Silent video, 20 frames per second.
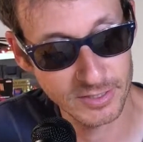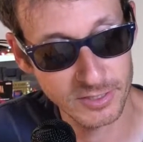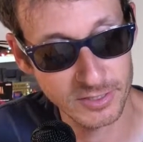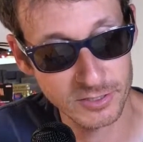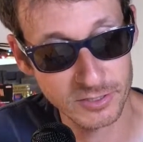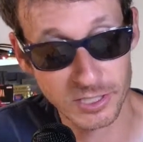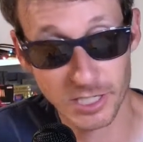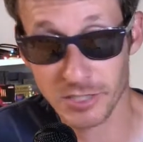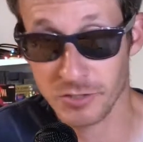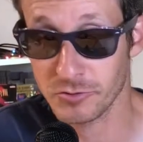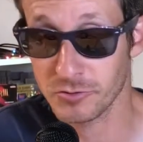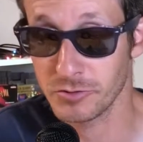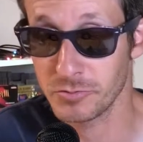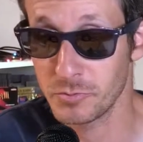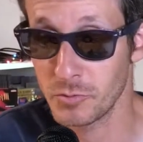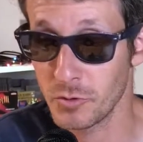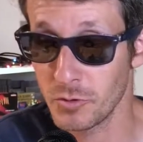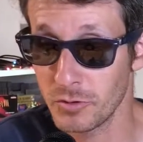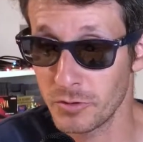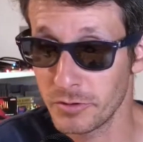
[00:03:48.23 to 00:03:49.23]
Joshua
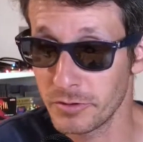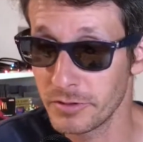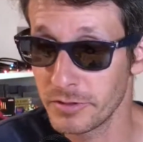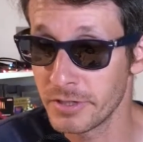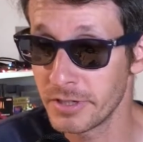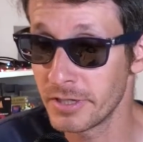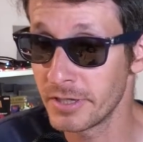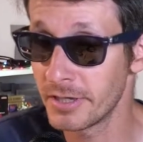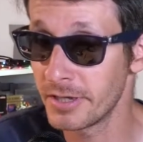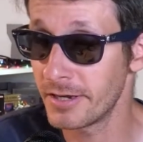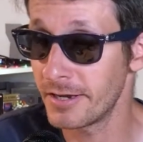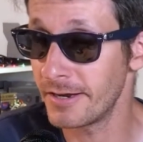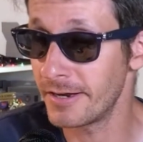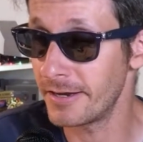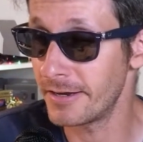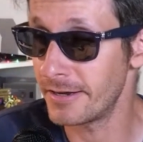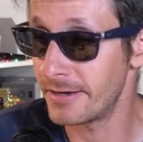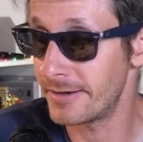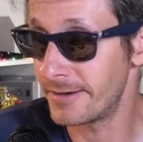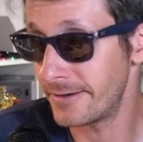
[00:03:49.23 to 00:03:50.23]
Moore,
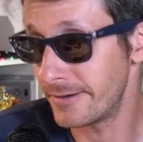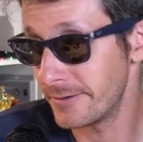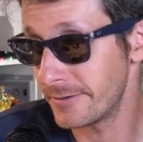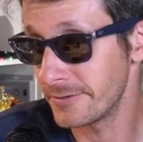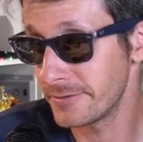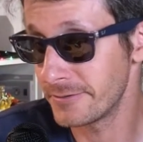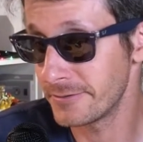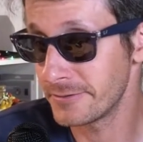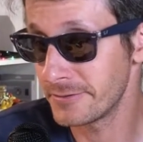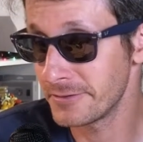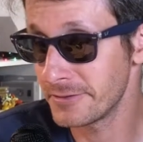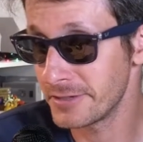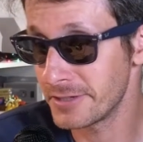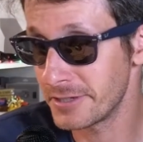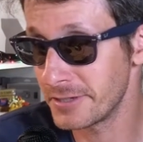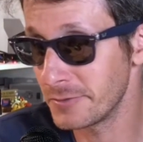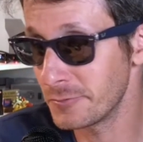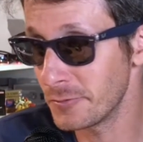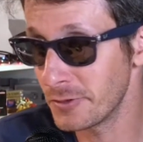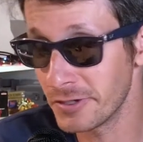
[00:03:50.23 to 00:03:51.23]

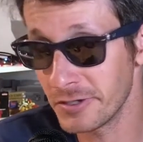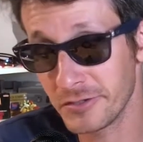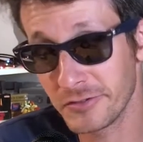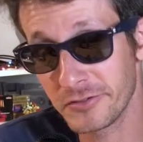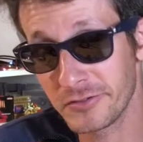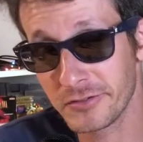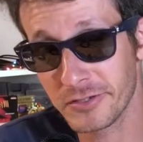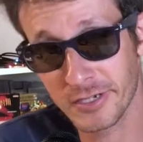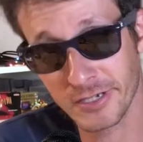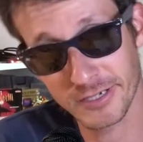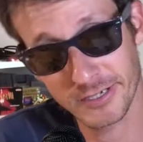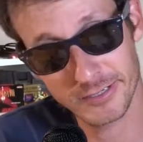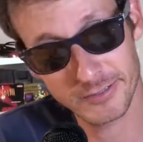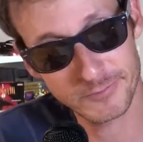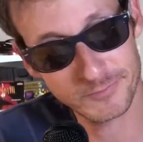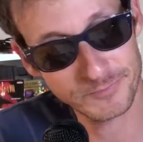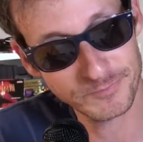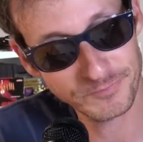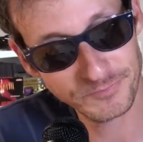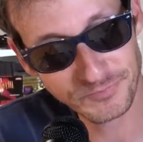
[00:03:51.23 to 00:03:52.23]
he was,
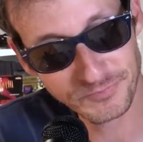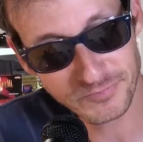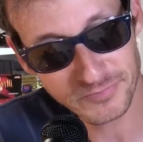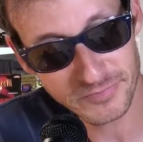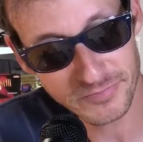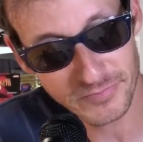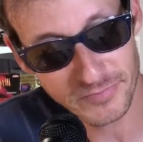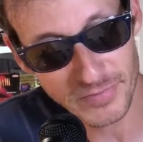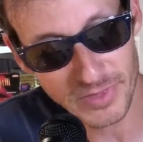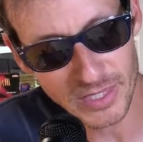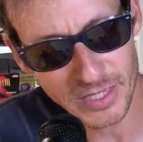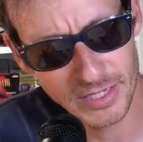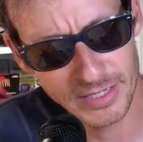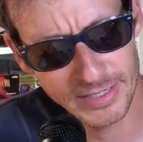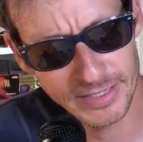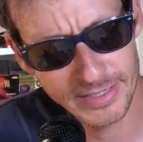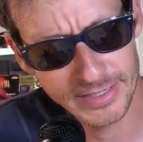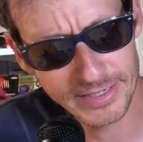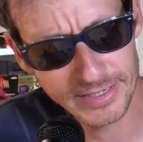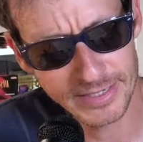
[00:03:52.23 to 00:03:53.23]

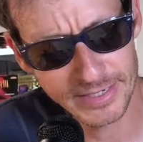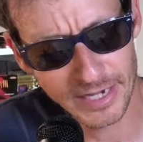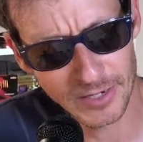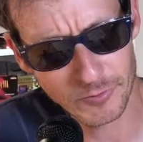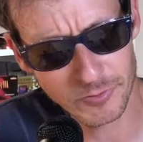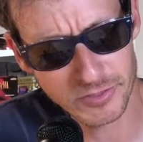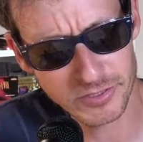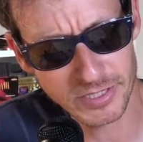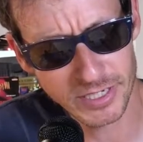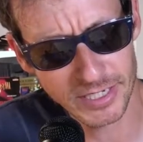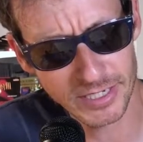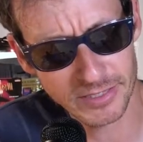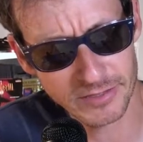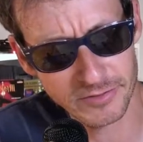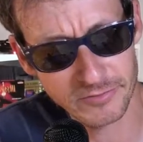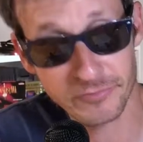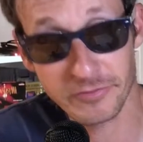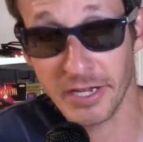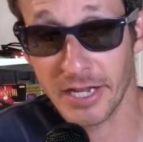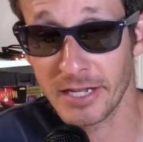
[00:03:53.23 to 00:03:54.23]
I would say, in the
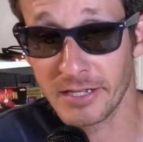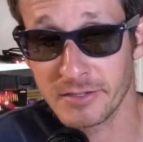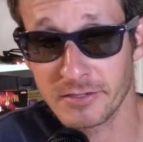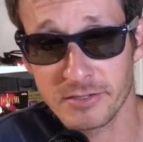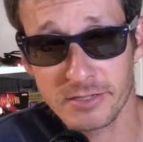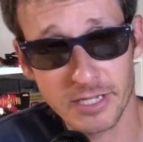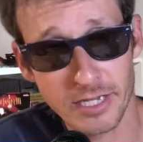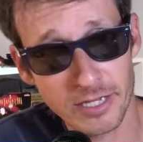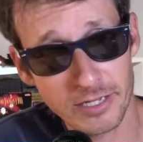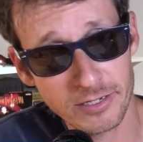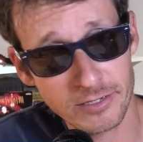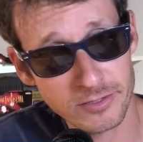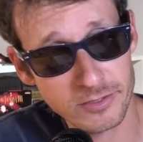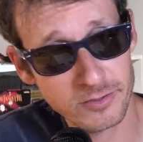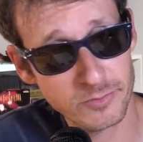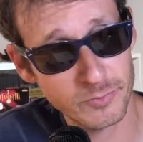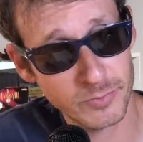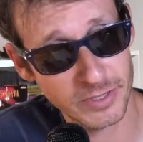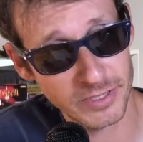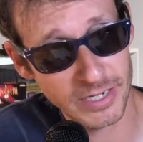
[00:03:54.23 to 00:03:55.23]
fan status,
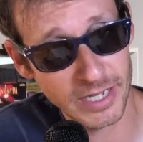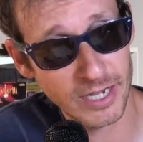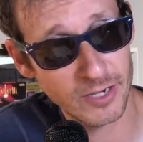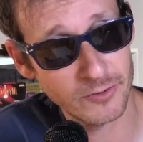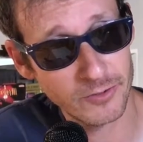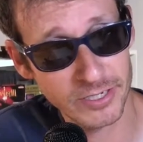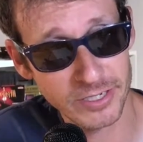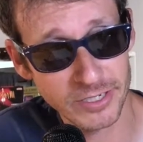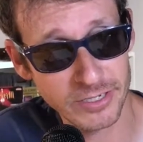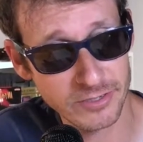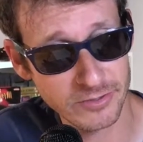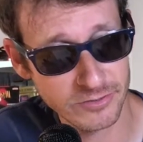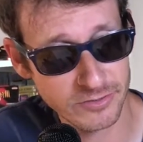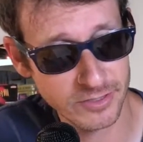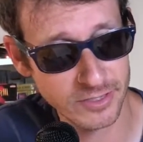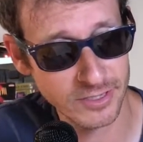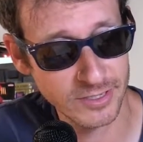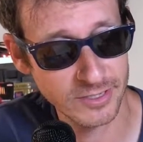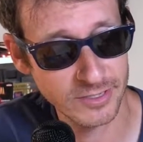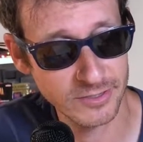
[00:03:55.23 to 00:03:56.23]
but now he's
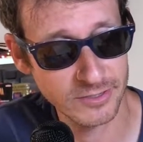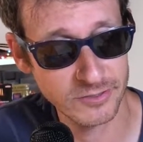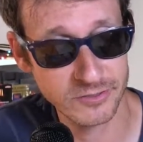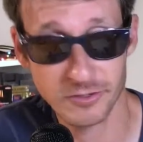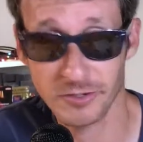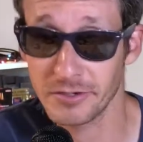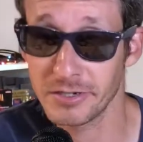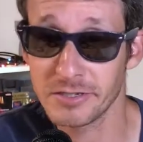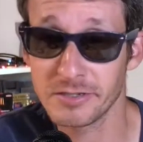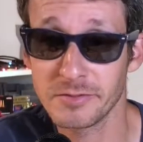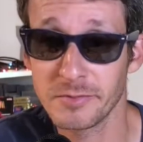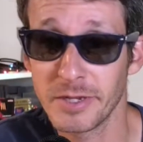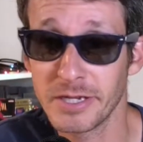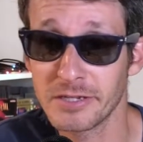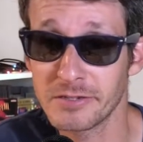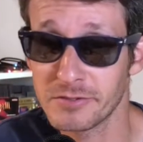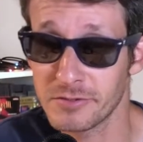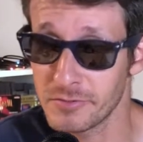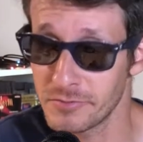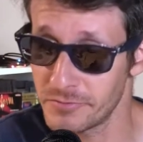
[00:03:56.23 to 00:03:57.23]
starting to make
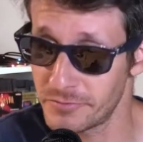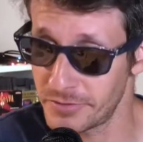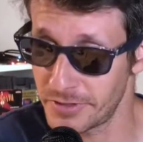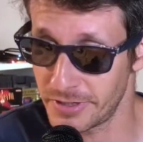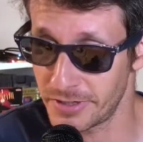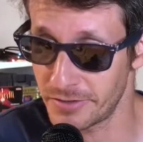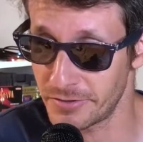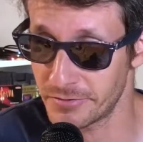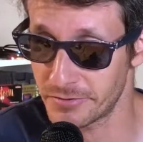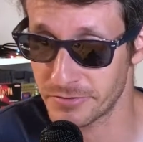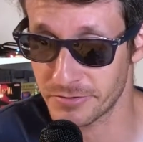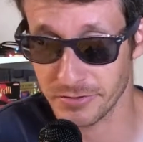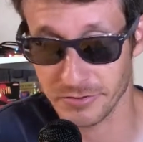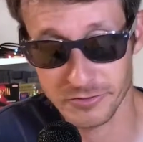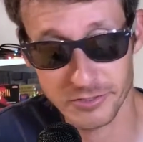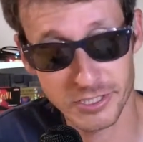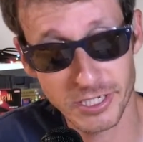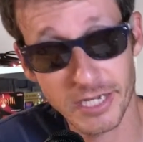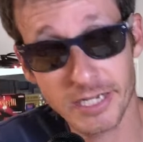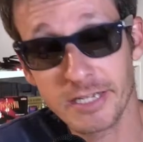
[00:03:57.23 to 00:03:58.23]
his own videos, so
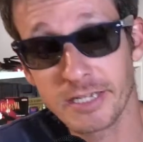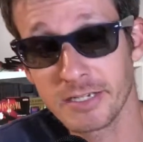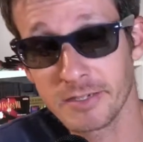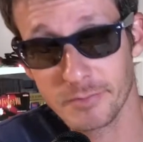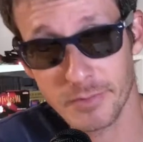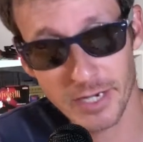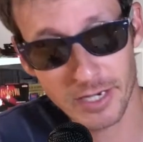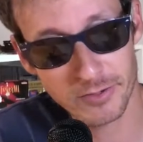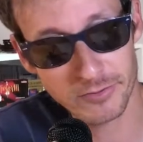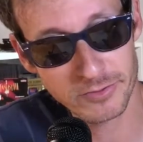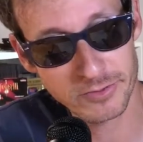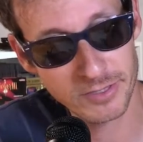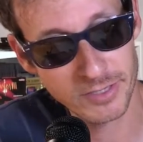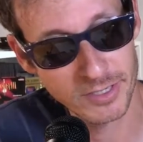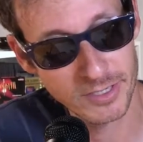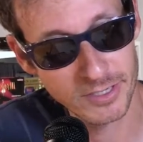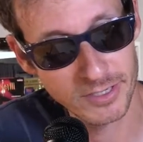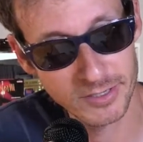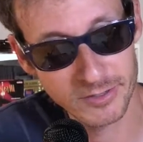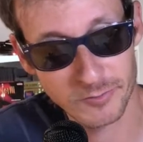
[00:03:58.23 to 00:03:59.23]
check him out.
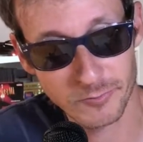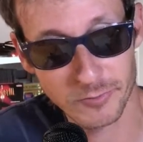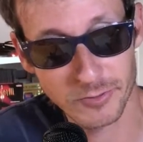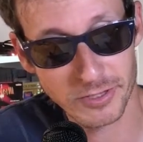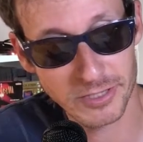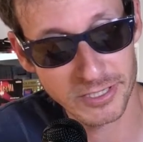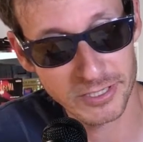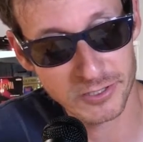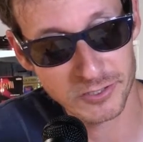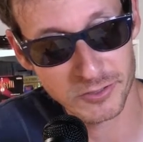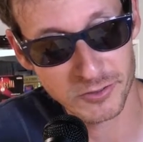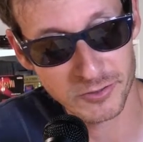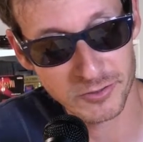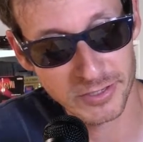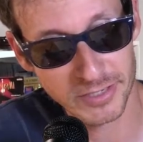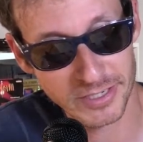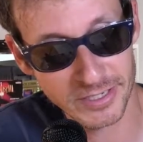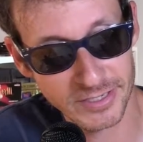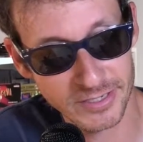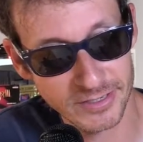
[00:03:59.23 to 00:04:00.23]
Really
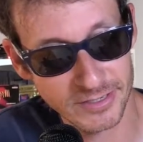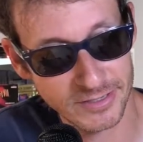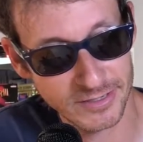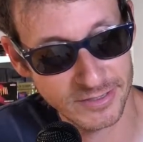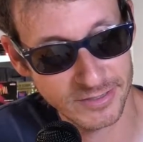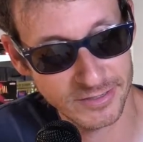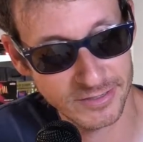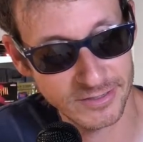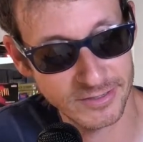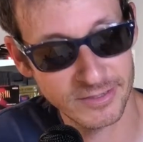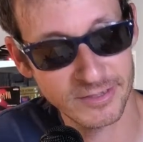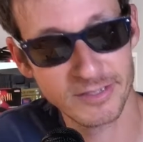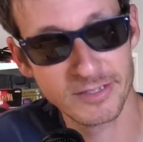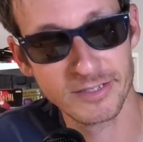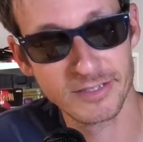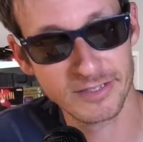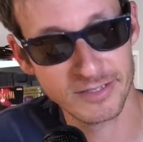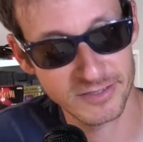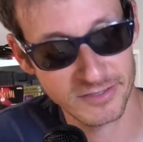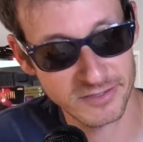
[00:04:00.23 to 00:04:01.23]
enjoying
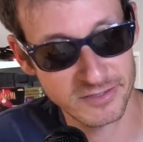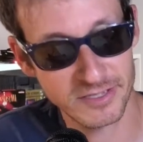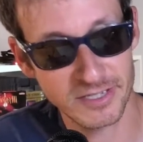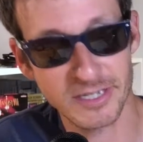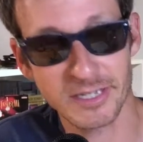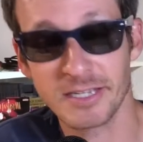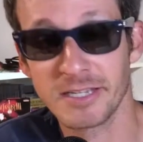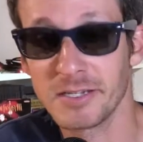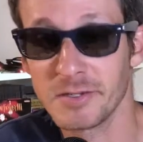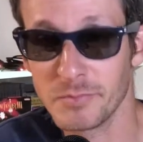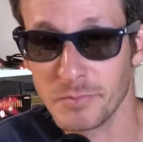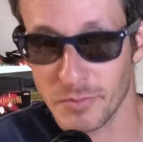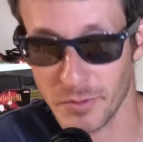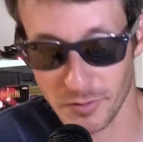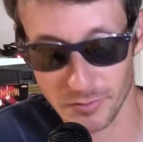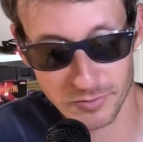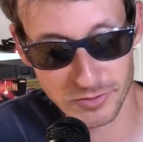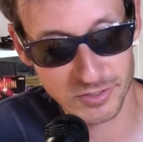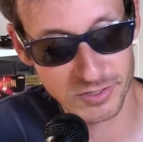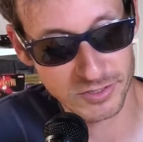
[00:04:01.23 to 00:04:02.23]
seeing him
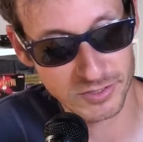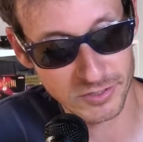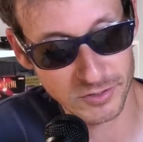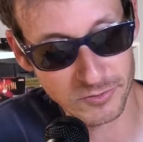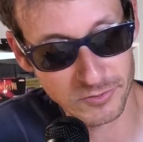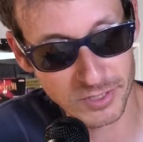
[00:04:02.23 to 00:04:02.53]
post his own